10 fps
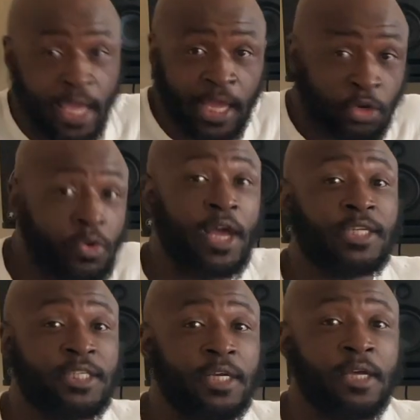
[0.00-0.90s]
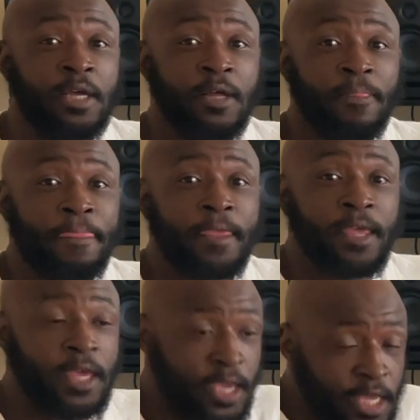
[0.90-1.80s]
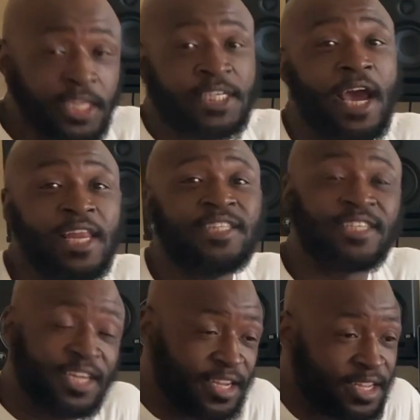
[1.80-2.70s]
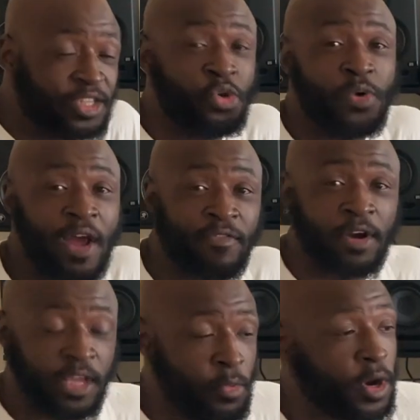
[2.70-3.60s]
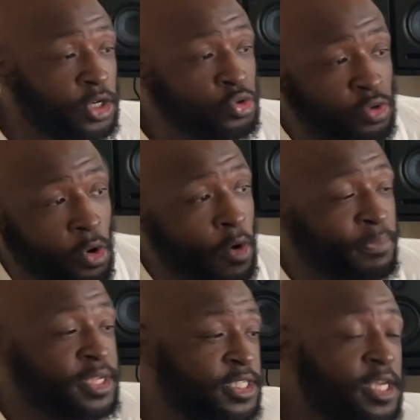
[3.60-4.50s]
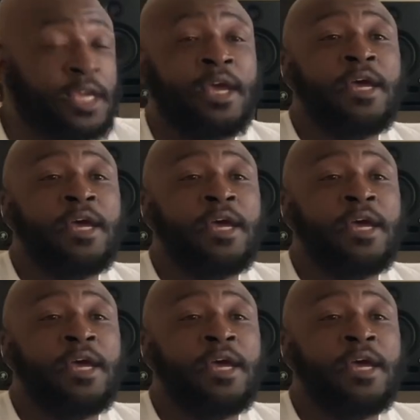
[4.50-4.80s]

he ain't do that shit. I got you. He decided to do whatever he wanted to do to go on PC.